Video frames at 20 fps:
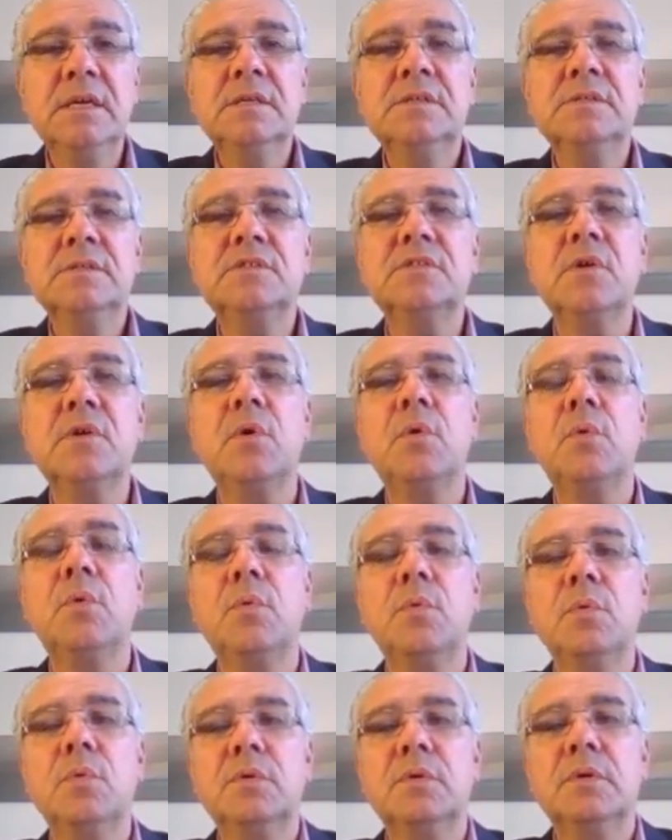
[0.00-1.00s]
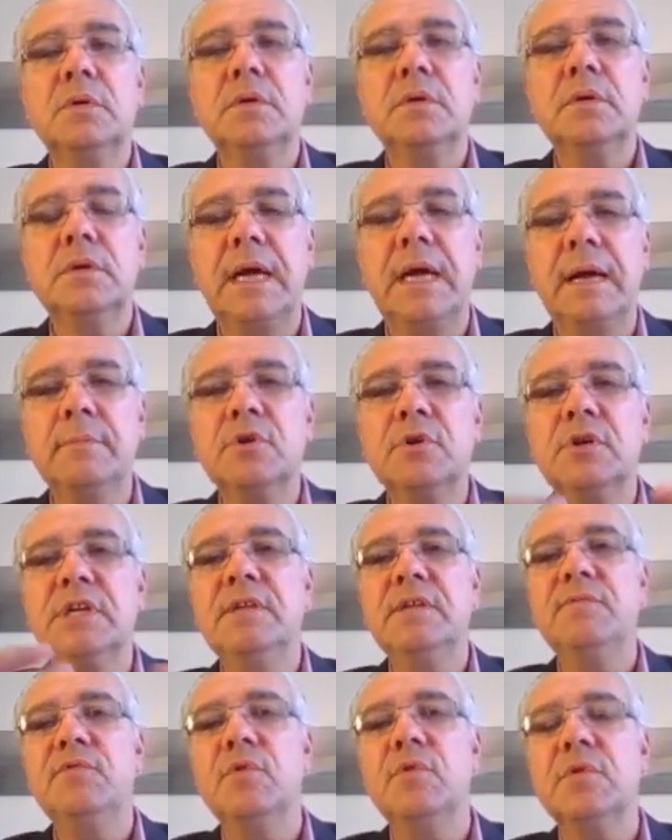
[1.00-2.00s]
So I'm going to
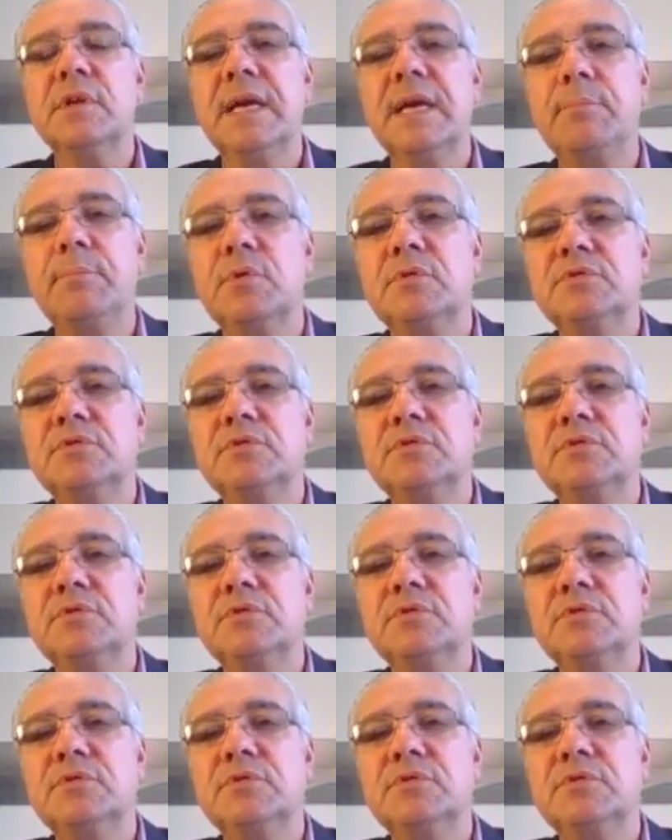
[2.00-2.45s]
give you a couple of